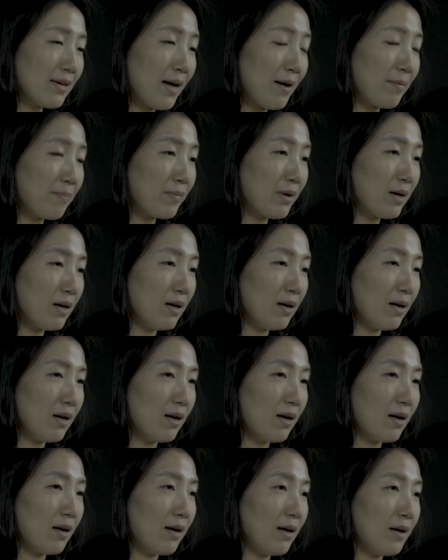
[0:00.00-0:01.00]
Yeah.
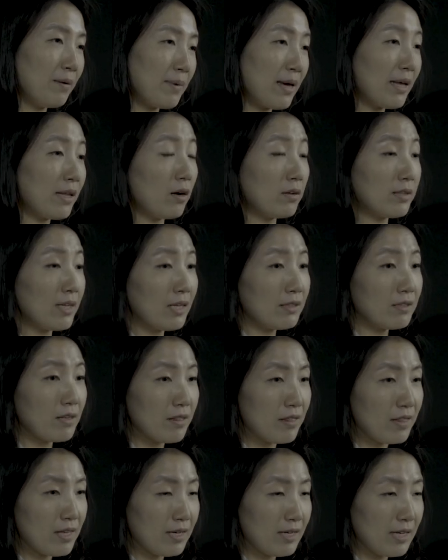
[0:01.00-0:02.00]
Um, and
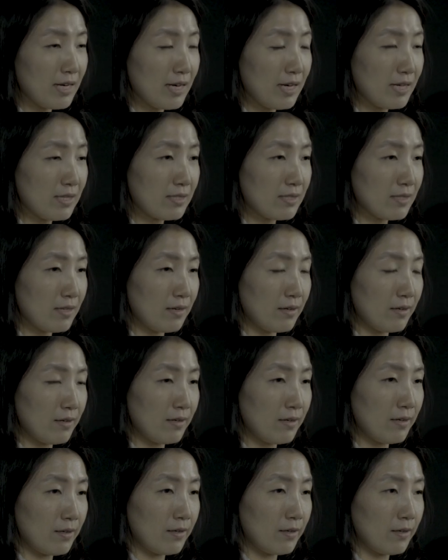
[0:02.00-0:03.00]
another thing is
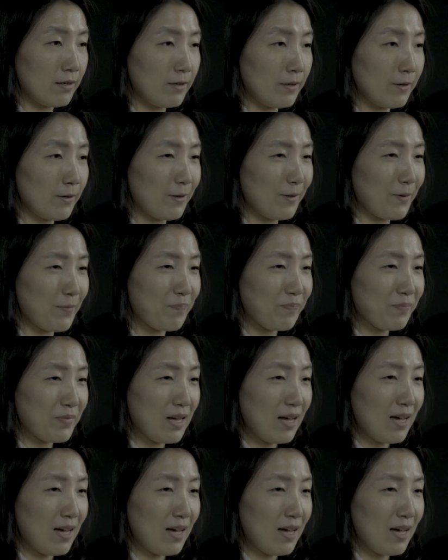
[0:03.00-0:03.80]
uh,